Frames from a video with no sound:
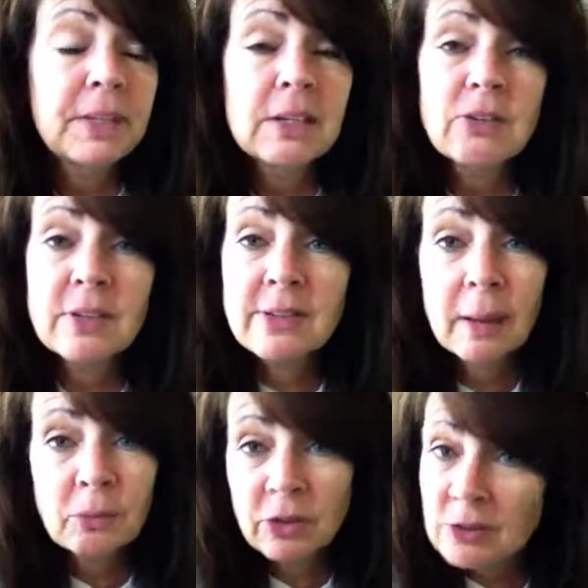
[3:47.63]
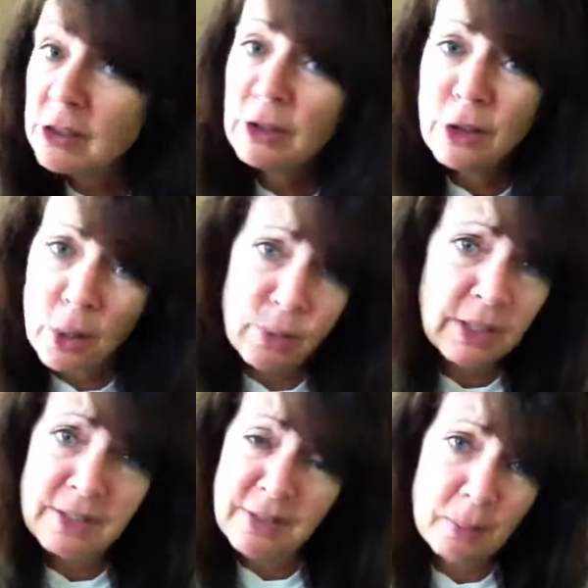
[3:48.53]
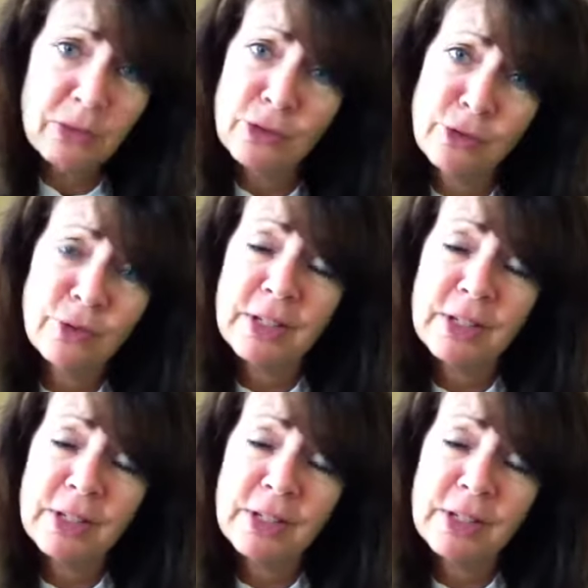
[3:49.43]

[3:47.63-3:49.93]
Since I'm just a lowly substitute